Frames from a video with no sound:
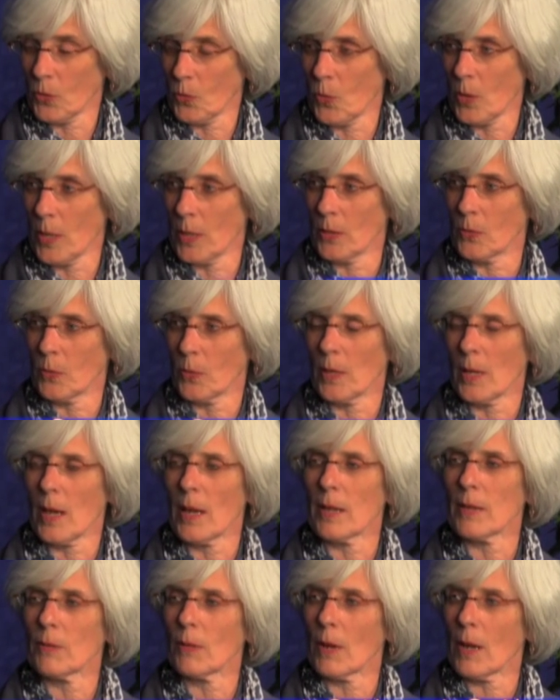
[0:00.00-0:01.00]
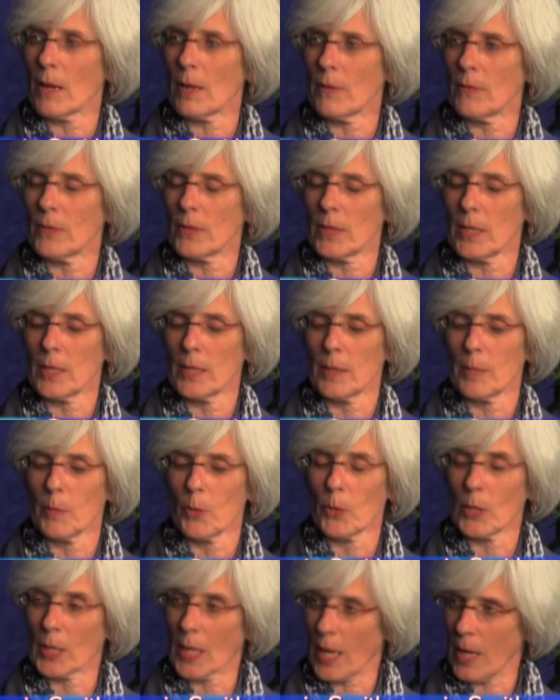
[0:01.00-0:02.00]
was when I arrived in
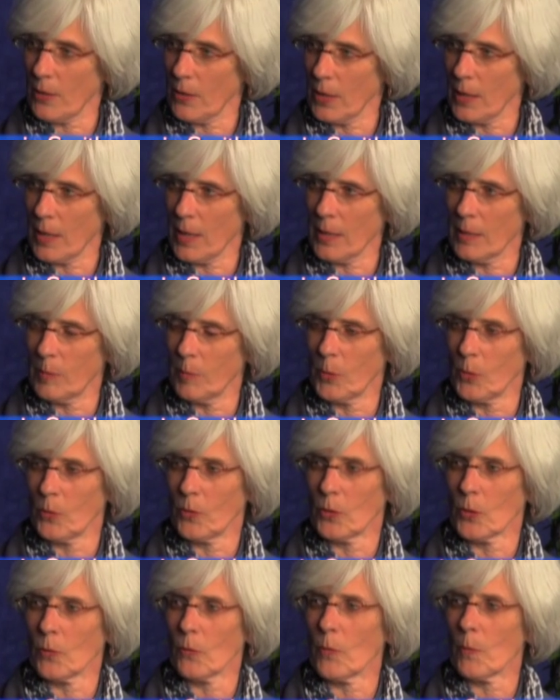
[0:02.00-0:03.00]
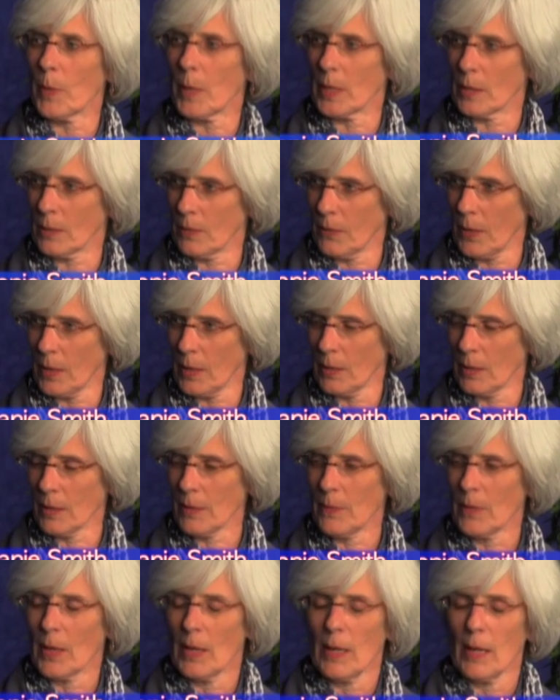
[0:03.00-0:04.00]
Marin County. I had moved here from Pennsylvania.
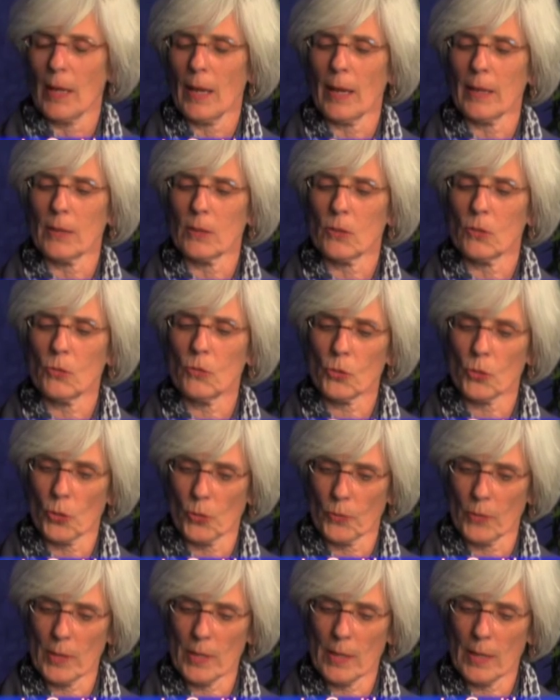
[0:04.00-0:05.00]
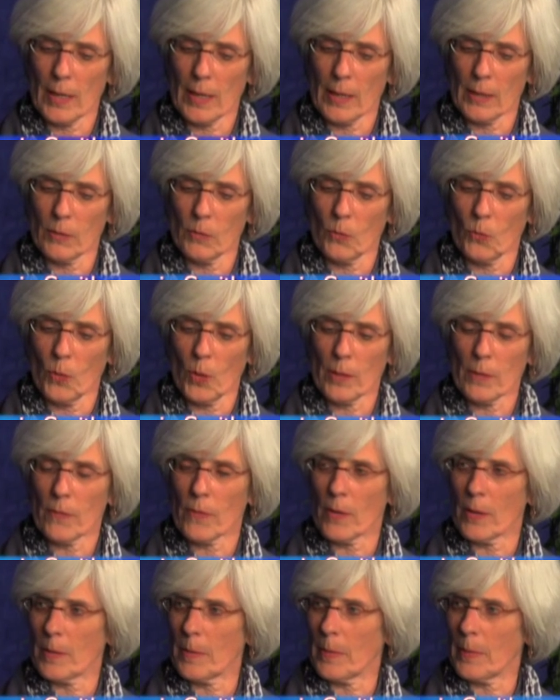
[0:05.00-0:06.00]
I had two children, and one of
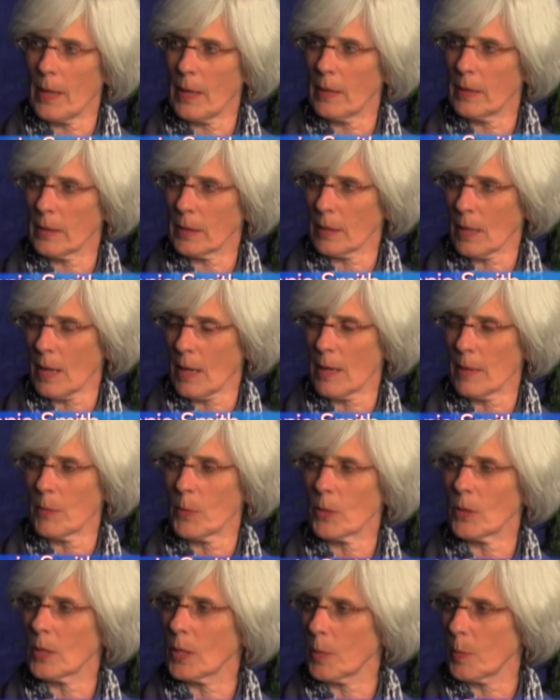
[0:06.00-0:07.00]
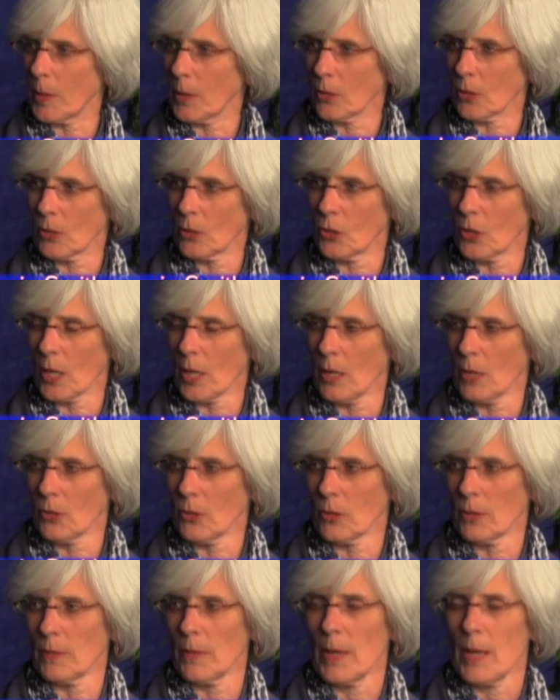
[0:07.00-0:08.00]
them at the time was in special
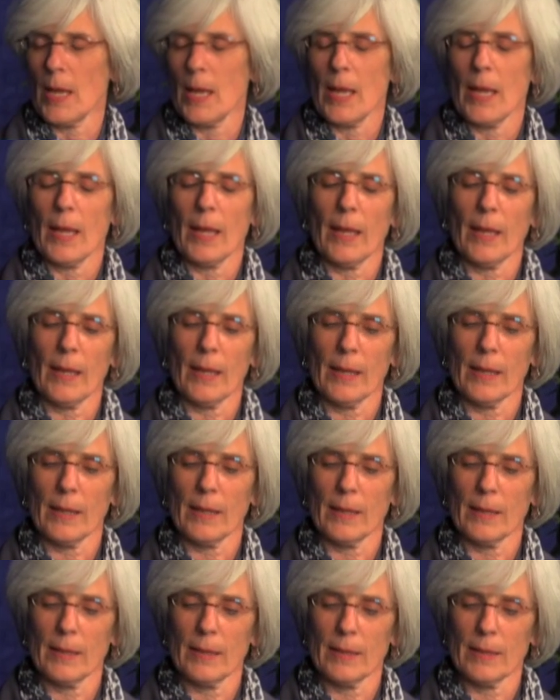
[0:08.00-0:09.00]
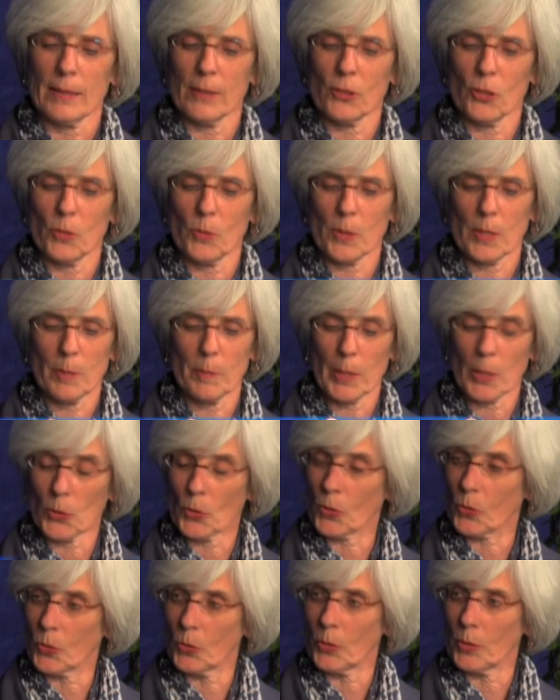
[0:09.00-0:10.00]
education. And she was in middle
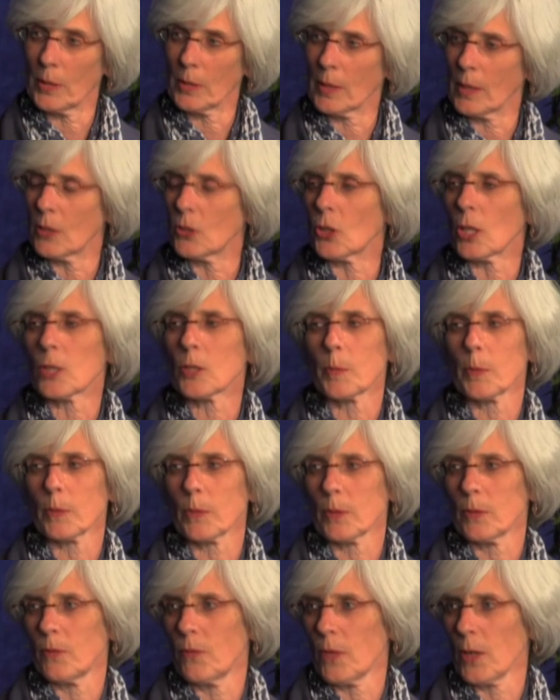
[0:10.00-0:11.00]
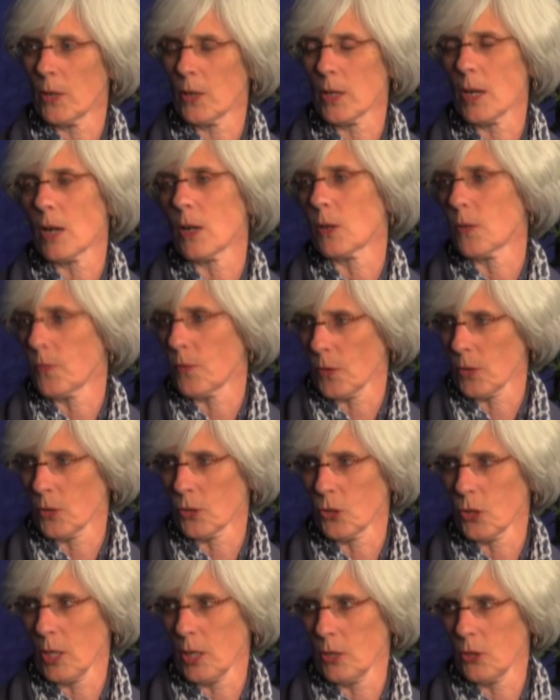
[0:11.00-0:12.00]
school, and the adjustment was very hard for her
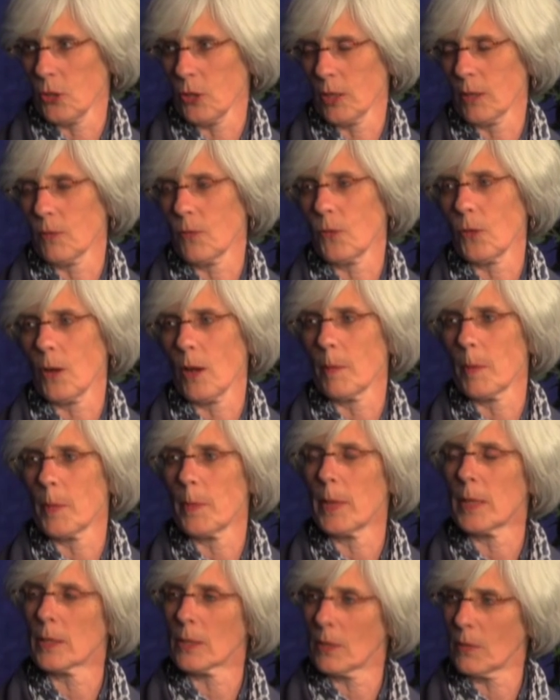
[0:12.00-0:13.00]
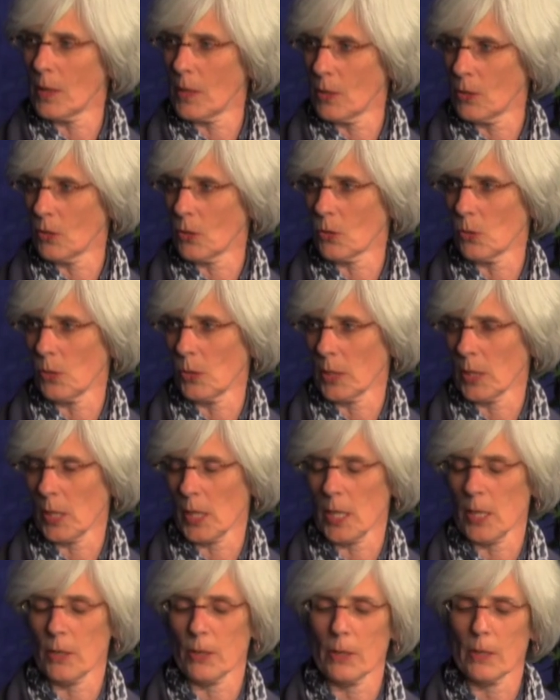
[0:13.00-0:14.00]
changing from a Pennsylvania school till
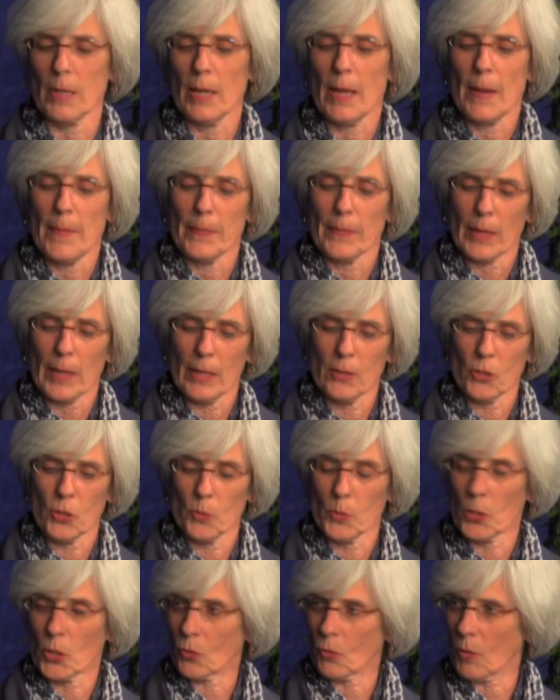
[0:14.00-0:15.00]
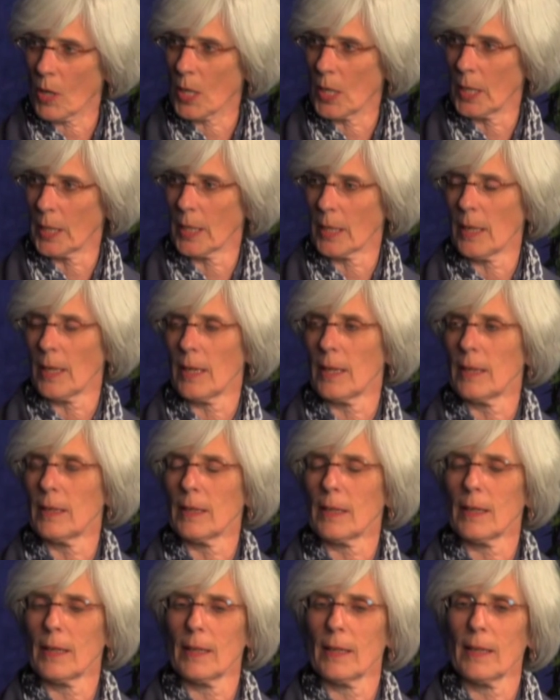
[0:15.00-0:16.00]
here. And she was struggling.
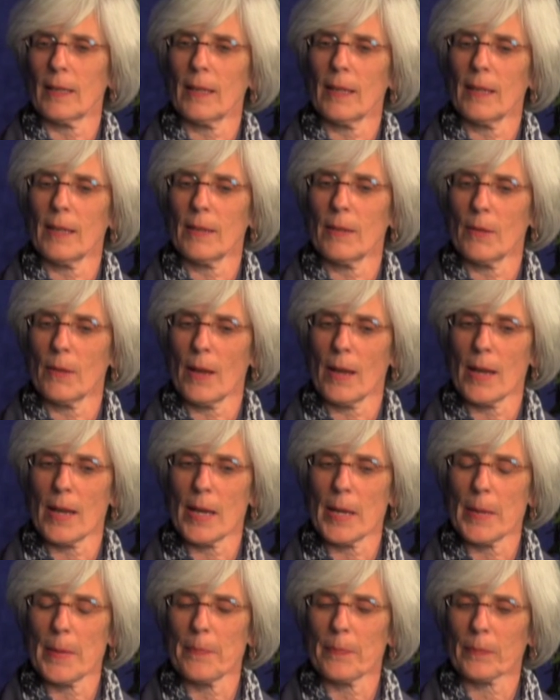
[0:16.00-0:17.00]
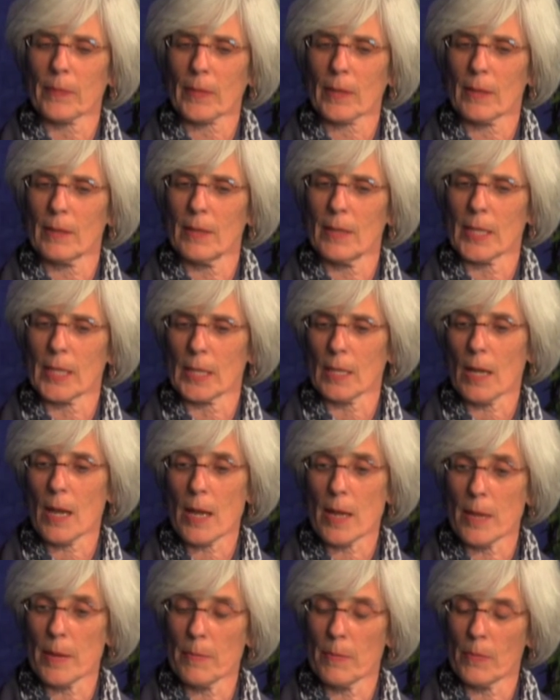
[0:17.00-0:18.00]
And I um, at the
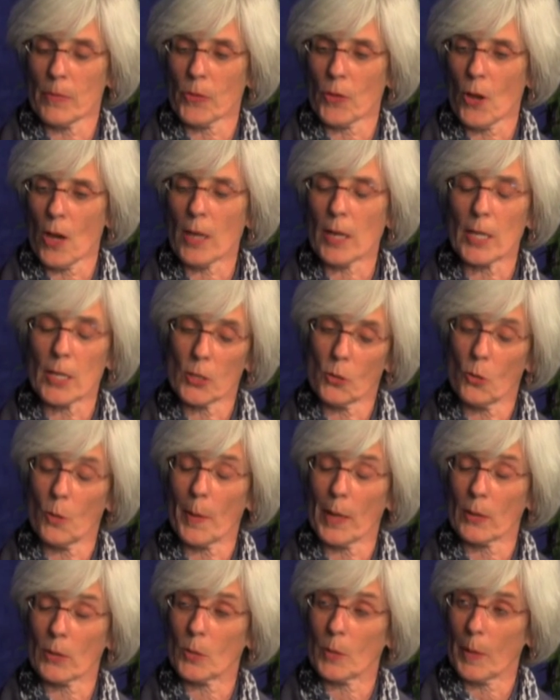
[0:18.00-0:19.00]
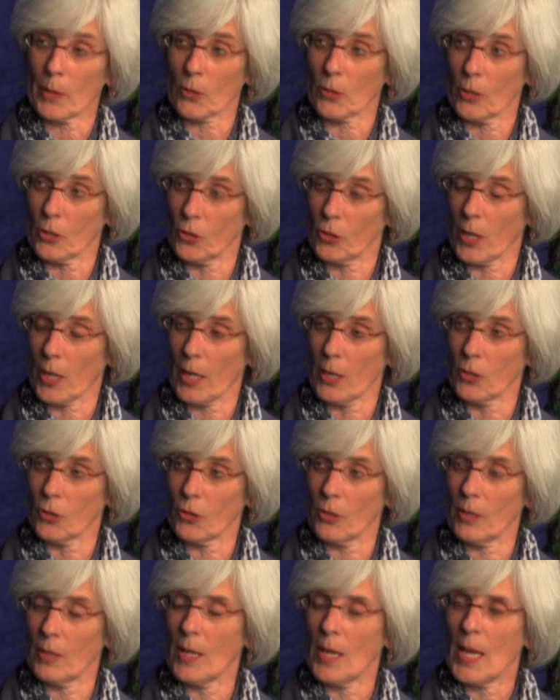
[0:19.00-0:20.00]
time thought I knew about special education